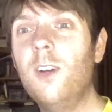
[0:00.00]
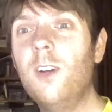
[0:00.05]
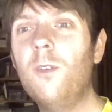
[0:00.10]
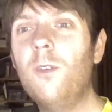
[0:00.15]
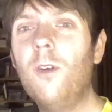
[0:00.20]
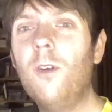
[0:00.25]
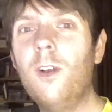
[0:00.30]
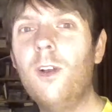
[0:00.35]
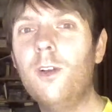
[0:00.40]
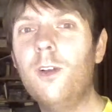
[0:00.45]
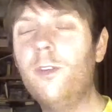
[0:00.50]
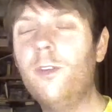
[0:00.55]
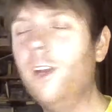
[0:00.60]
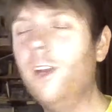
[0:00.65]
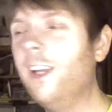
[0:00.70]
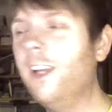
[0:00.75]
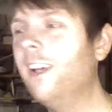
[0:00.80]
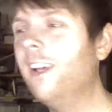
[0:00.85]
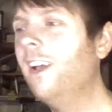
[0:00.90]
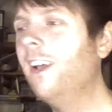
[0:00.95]
What a
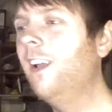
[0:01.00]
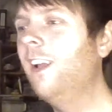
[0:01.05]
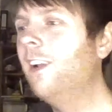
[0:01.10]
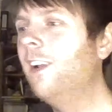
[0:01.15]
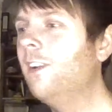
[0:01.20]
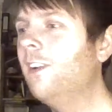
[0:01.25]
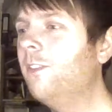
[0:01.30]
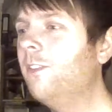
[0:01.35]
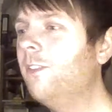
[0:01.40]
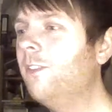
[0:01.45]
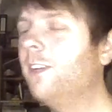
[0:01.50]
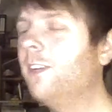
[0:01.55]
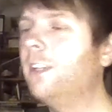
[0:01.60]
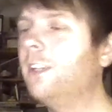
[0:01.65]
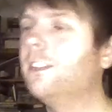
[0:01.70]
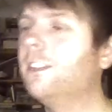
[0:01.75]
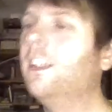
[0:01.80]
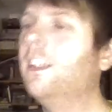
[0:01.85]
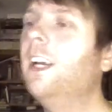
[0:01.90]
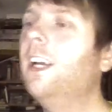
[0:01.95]
lovely, lovely
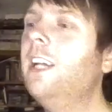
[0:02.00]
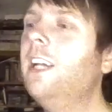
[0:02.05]
question.